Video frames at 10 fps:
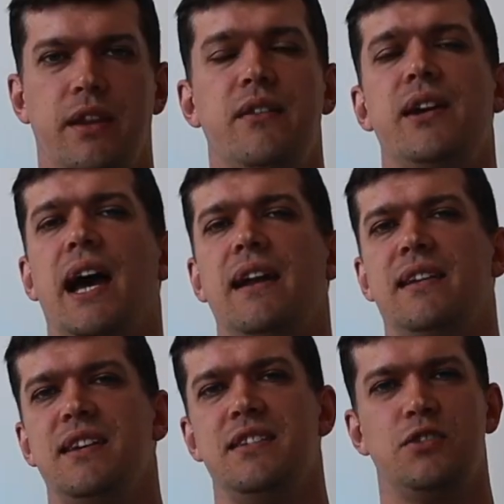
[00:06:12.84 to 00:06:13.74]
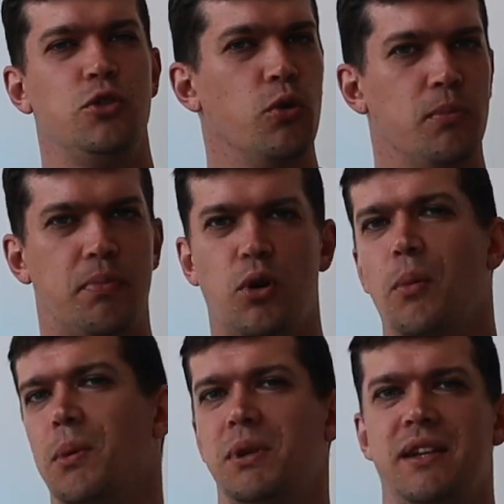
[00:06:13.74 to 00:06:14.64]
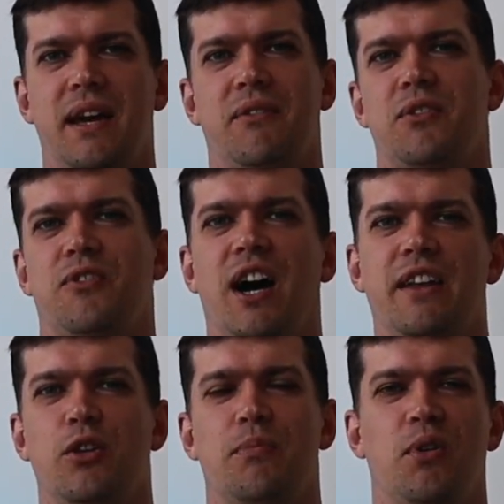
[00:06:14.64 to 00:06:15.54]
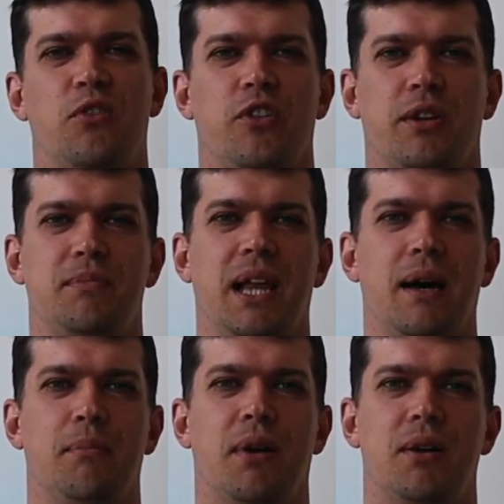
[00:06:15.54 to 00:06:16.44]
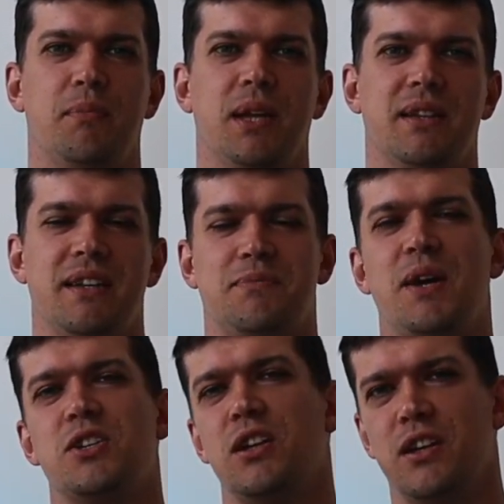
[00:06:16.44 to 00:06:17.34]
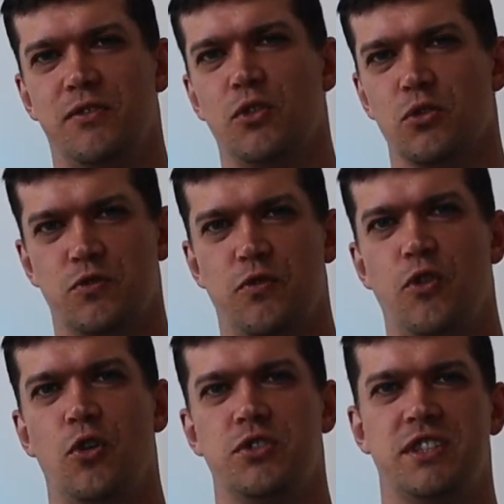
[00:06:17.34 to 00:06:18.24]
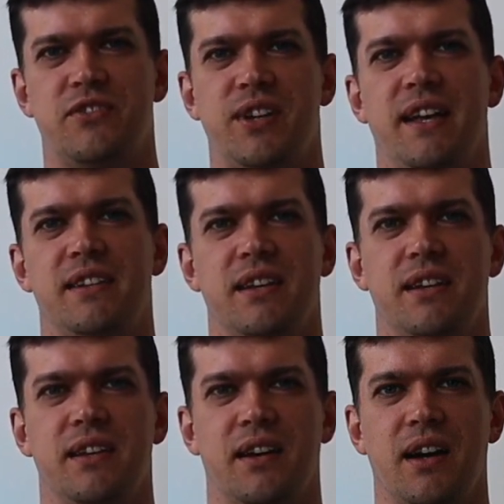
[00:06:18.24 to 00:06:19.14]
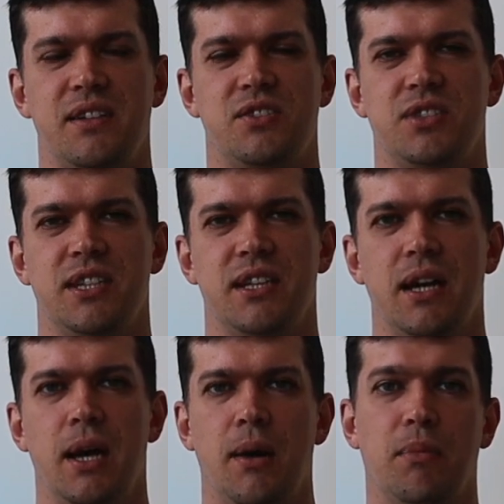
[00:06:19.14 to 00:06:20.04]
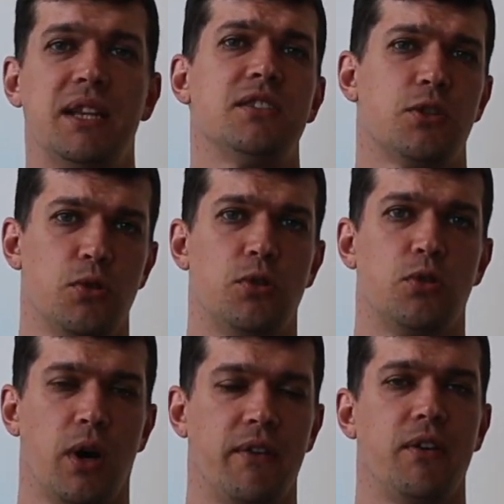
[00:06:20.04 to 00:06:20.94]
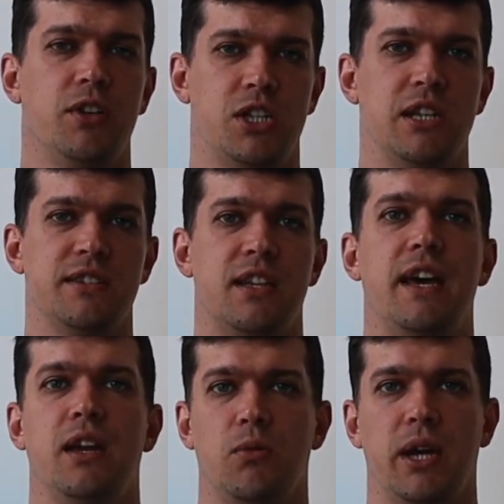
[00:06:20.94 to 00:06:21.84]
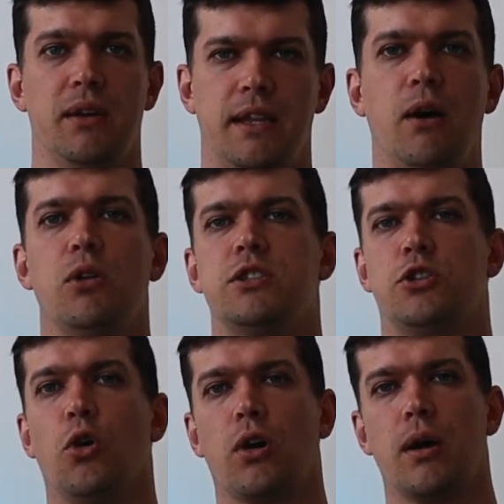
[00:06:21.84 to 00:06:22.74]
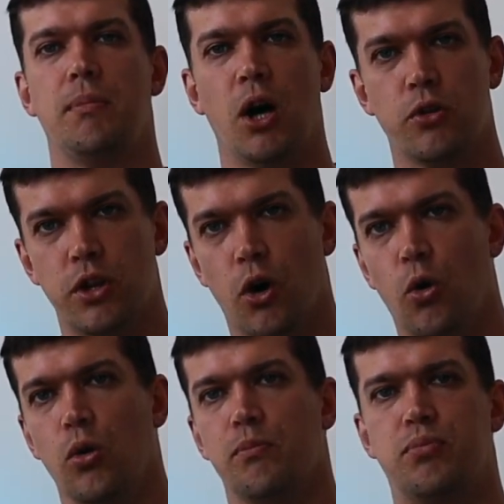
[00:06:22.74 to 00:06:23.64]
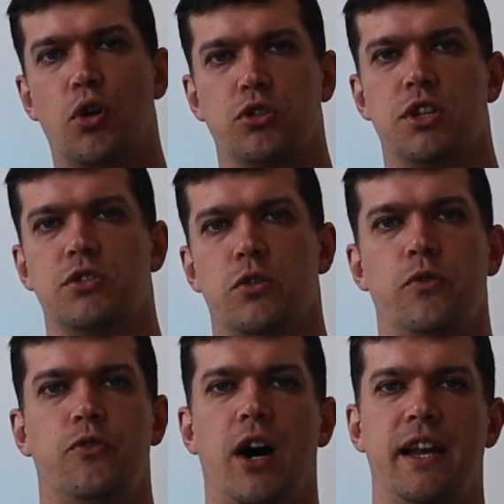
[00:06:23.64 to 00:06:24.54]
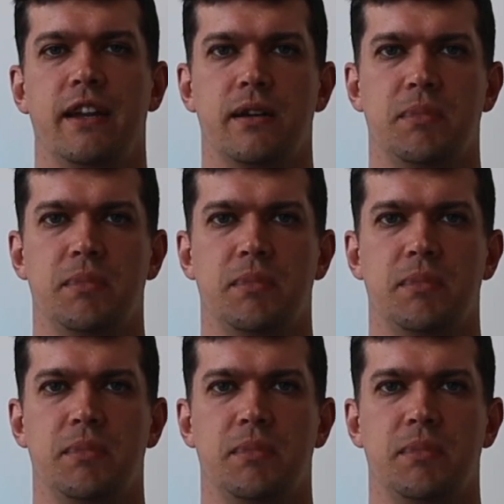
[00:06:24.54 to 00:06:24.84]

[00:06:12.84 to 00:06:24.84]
The reality is you'll probably never find your perfect apartment, especially if you first rent in the country, but it's good to have a wish list anyway. Now let's talk about the whole process of finding a